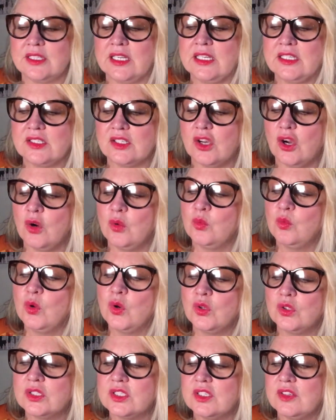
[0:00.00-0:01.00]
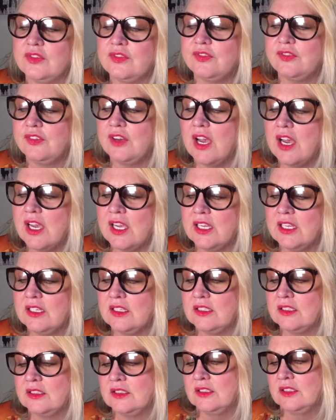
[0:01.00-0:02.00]
He's got water,
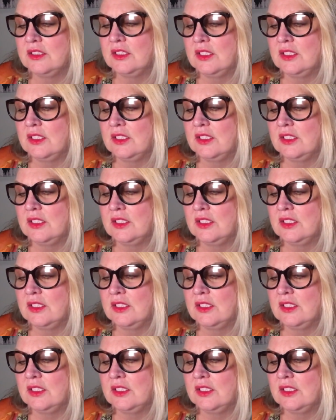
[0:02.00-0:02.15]
fire,